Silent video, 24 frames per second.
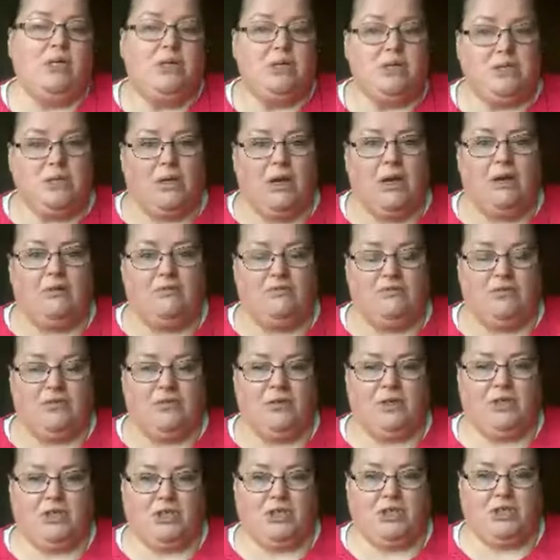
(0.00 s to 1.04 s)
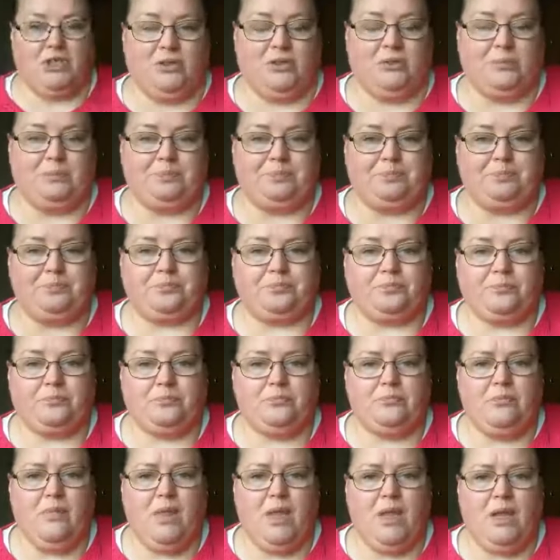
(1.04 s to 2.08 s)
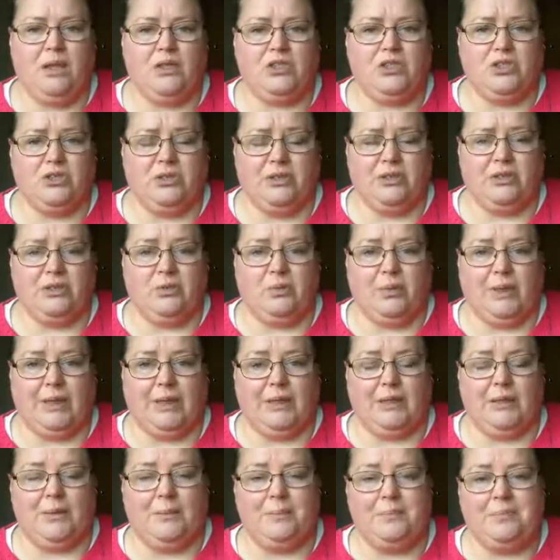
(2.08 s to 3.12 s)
time for each other during the week.